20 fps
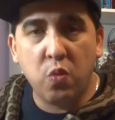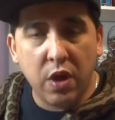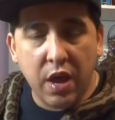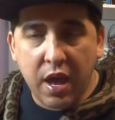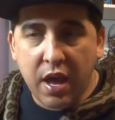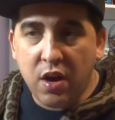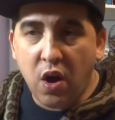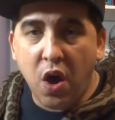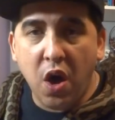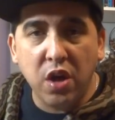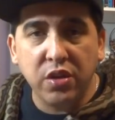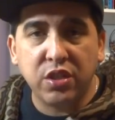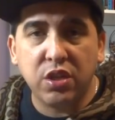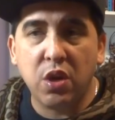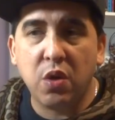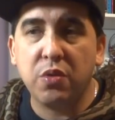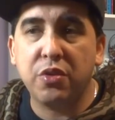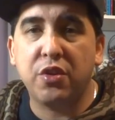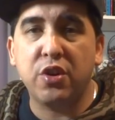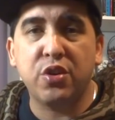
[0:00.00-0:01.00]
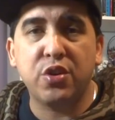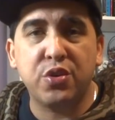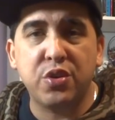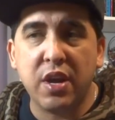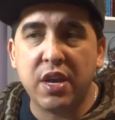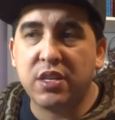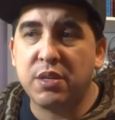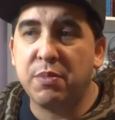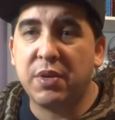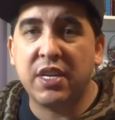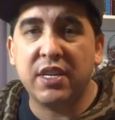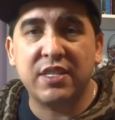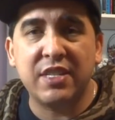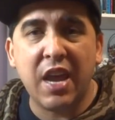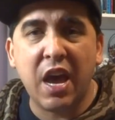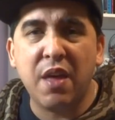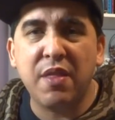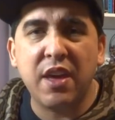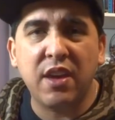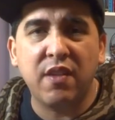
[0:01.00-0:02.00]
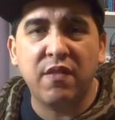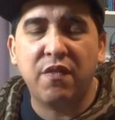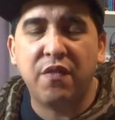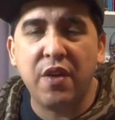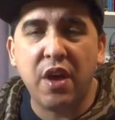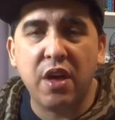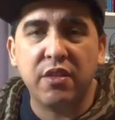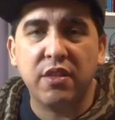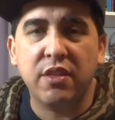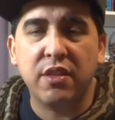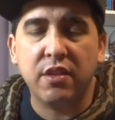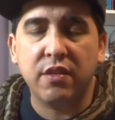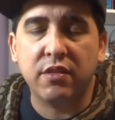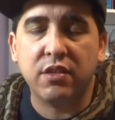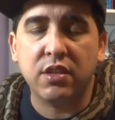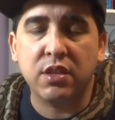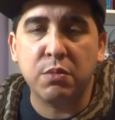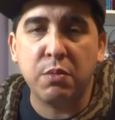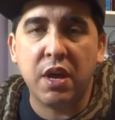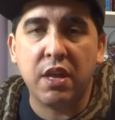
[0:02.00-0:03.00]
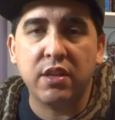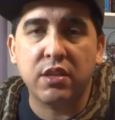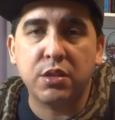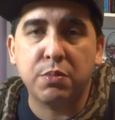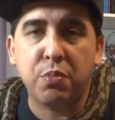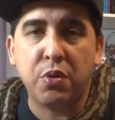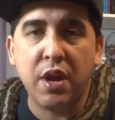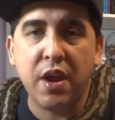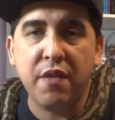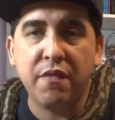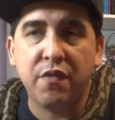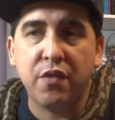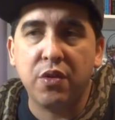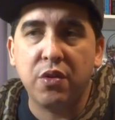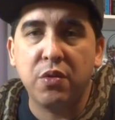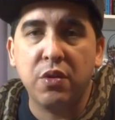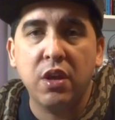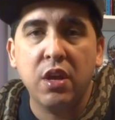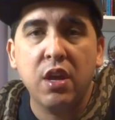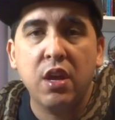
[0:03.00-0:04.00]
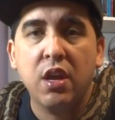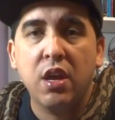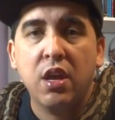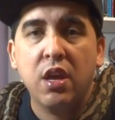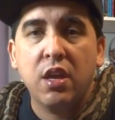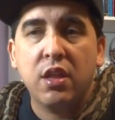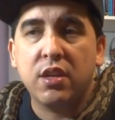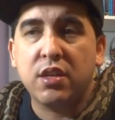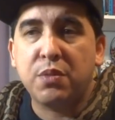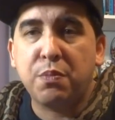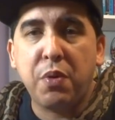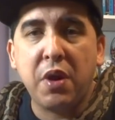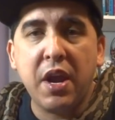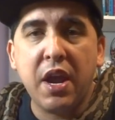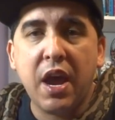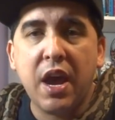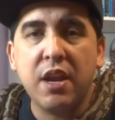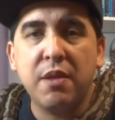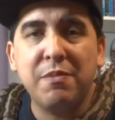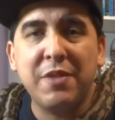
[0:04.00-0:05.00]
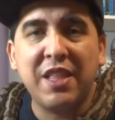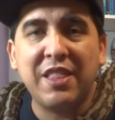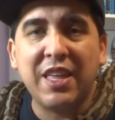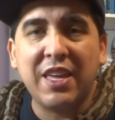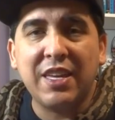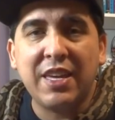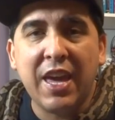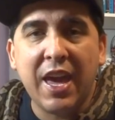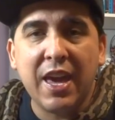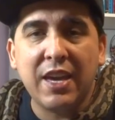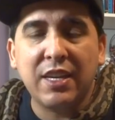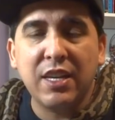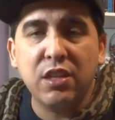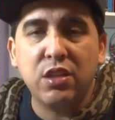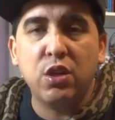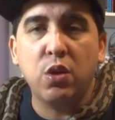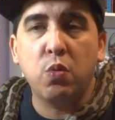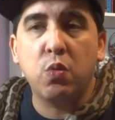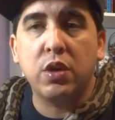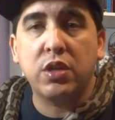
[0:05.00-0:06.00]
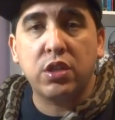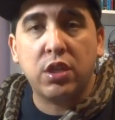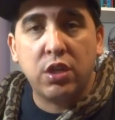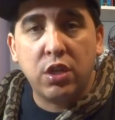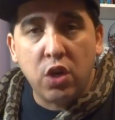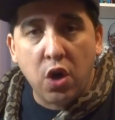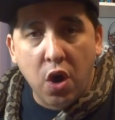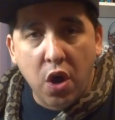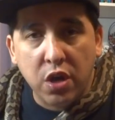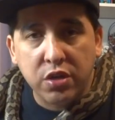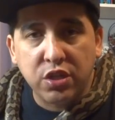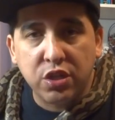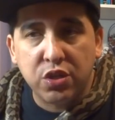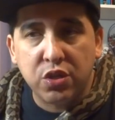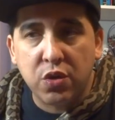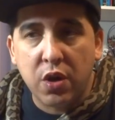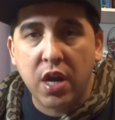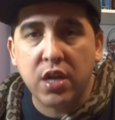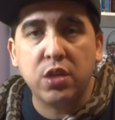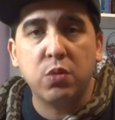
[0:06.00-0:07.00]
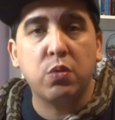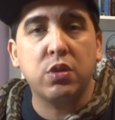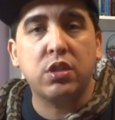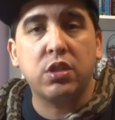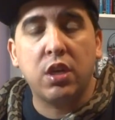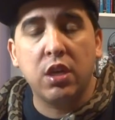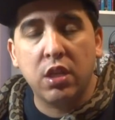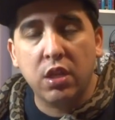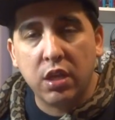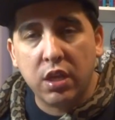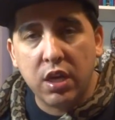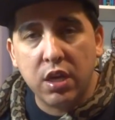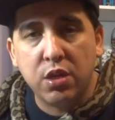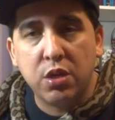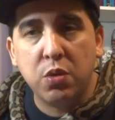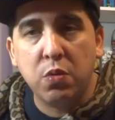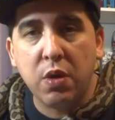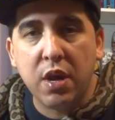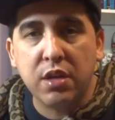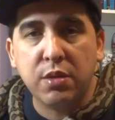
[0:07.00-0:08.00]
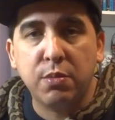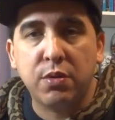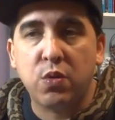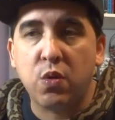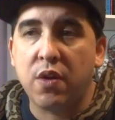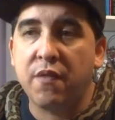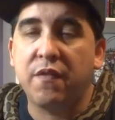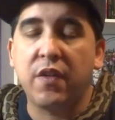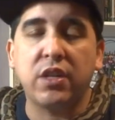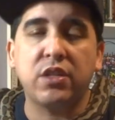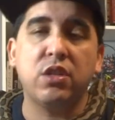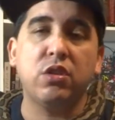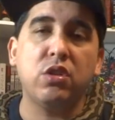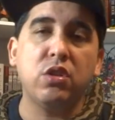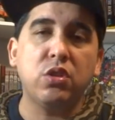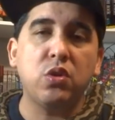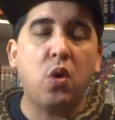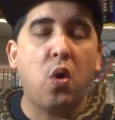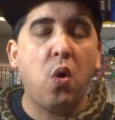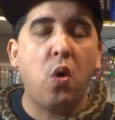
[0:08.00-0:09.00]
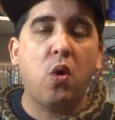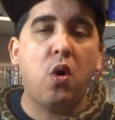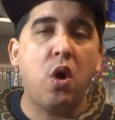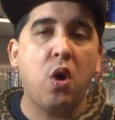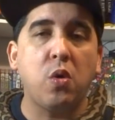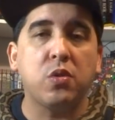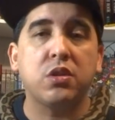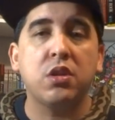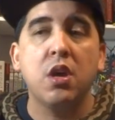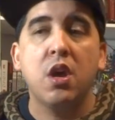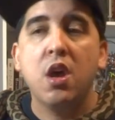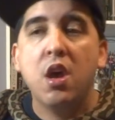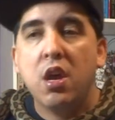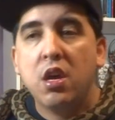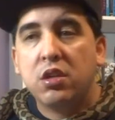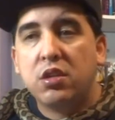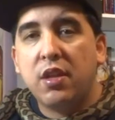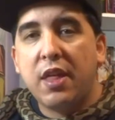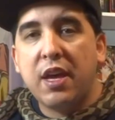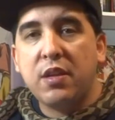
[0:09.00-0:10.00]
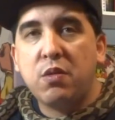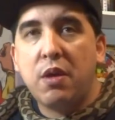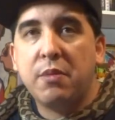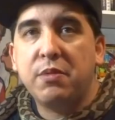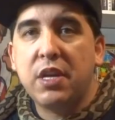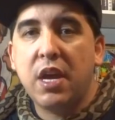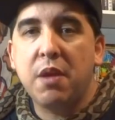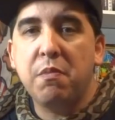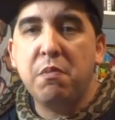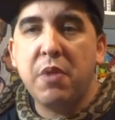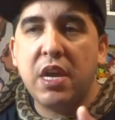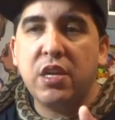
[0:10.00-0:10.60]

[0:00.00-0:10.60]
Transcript: And also, they're stressing because now they can feel, smell this prey food, this prey item that they can't get to, which causes stress, which can lead to respiratory infections. There's a whole host. So that's what I'm saying.